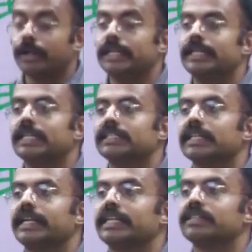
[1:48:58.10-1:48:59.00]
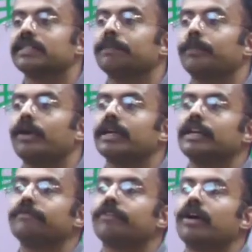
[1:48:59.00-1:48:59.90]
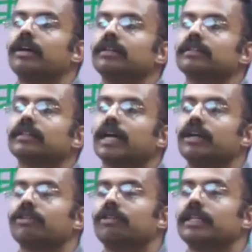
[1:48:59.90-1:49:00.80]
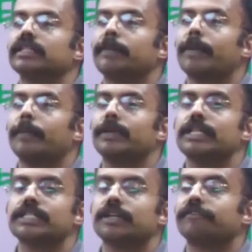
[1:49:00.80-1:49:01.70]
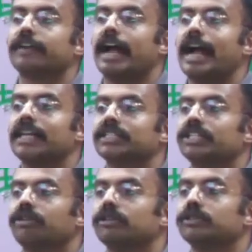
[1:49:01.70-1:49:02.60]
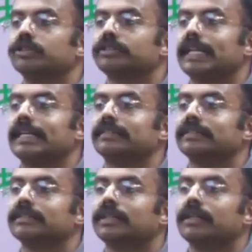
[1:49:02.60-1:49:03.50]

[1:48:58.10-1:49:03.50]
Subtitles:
pollination, it is important for controlling the population of rats and all those things,